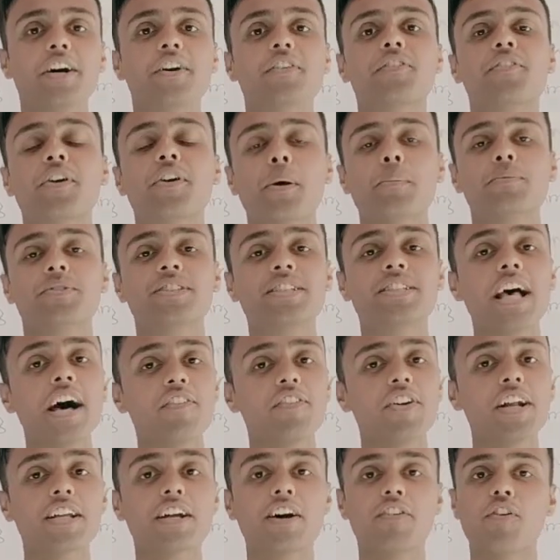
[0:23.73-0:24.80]
from
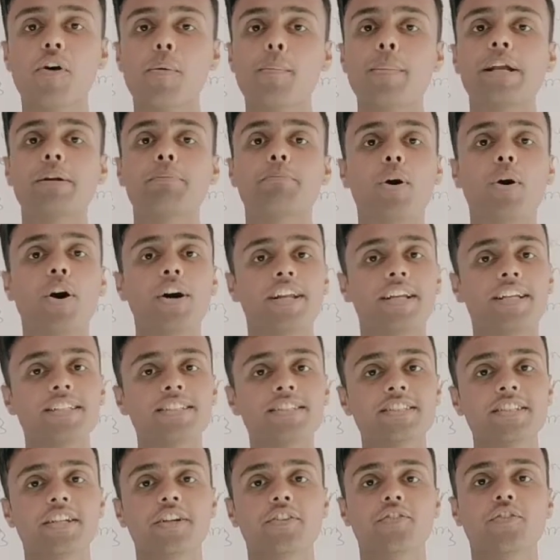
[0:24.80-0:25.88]
several government
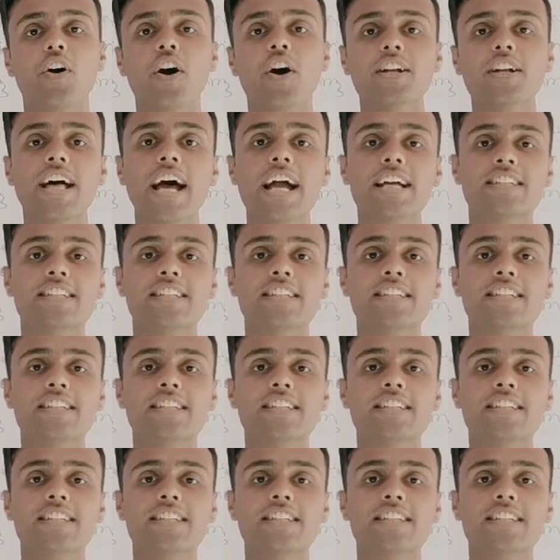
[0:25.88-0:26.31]
bodies for the